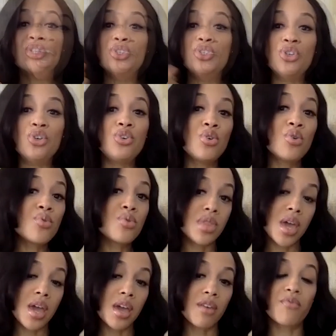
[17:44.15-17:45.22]
Do you
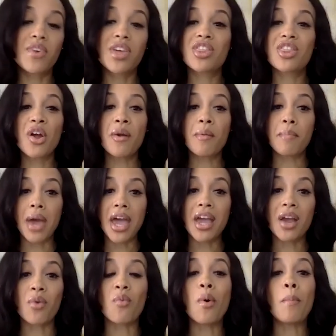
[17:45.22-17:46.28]
think Fifth Third Bank
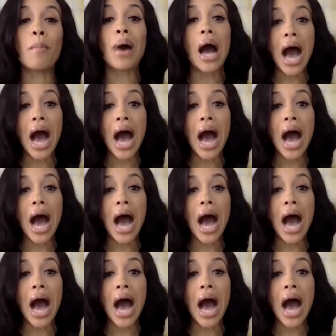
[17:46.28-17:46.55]
will